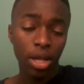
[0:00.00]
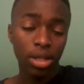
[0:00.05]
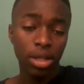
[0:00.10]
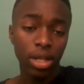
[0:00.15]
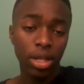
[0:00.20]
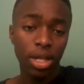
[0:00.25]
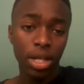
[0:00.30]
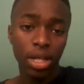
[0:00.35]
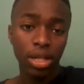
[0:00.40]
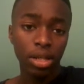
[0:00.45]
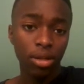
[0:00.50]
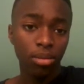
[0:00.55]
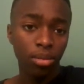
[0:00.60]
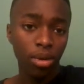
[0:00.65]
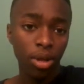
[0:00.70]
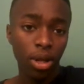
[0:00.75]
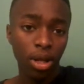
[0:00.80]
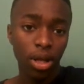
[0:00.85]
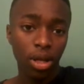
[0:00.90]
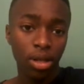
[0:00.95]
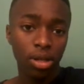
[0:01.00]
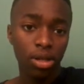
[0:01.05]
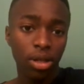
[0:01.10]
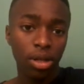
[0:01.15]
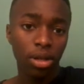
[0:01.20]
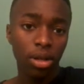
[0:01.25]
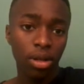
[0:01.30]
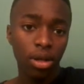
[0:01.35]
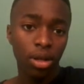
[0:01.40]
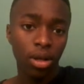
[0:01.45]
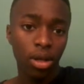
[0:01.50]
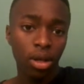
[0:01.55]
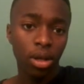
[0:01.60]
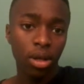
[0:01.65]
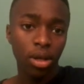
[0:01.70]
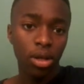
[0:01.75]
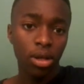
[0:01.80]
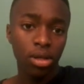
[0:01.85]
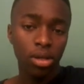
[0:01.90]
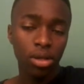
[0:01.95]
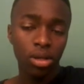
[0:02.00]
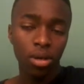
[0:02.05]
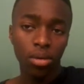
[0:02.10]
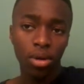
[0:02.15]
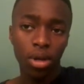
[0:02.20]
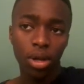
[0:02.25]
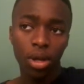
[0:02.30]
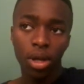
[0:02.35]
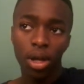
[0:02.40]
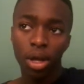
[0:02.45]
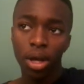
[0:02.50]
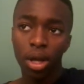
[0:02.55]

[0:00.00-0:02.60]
they did some things, and so did